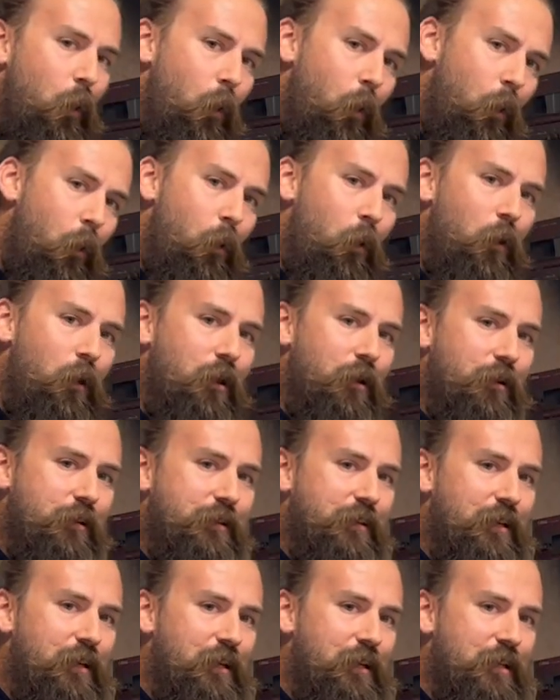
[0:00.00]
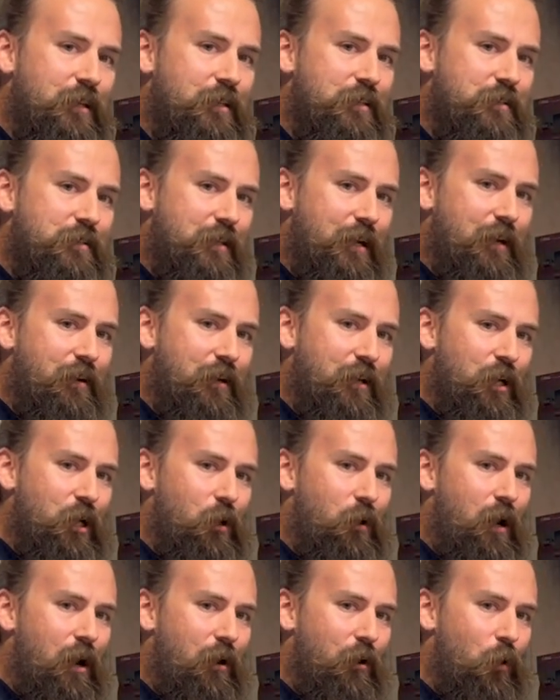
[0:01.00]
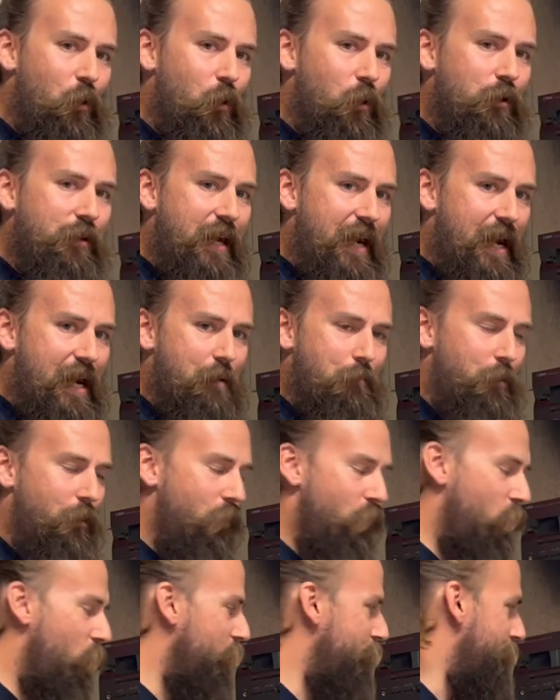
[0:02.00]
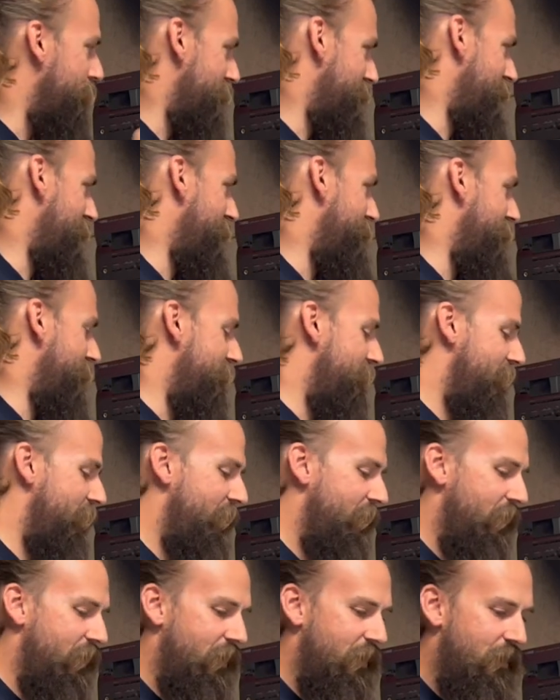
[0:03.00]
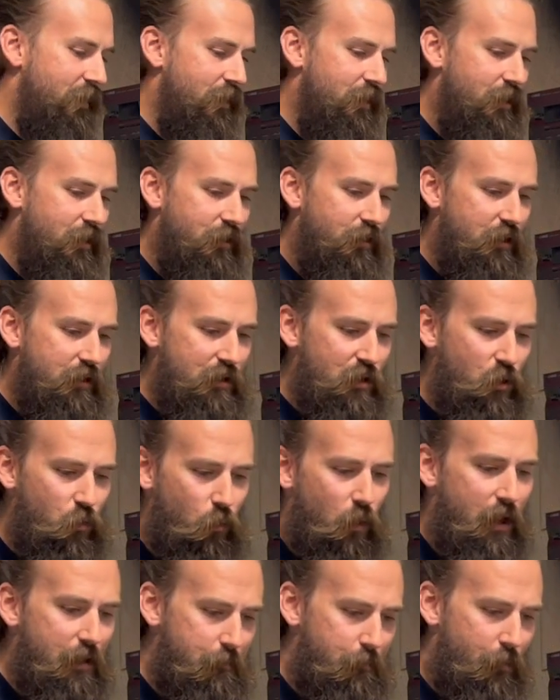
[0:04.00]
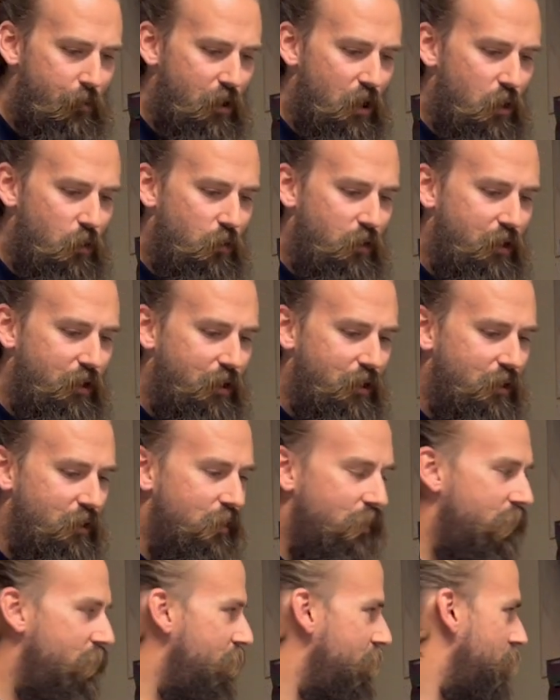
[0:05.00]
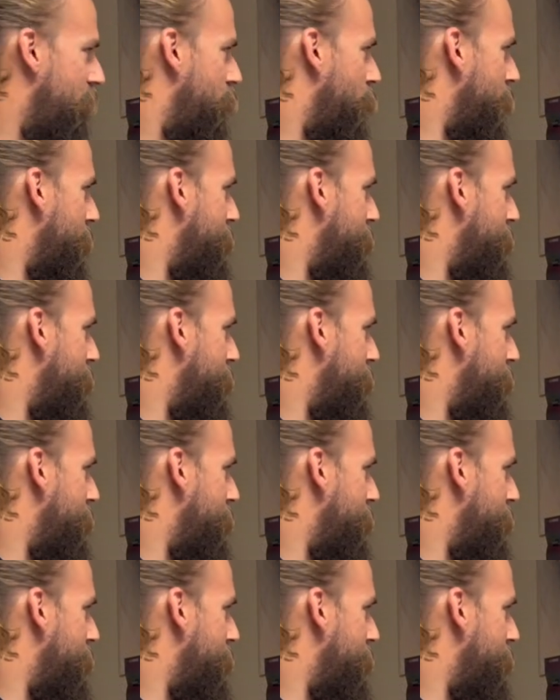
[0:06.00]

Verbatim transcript: old stereo, our old amp, or old receiver. The new one broke. We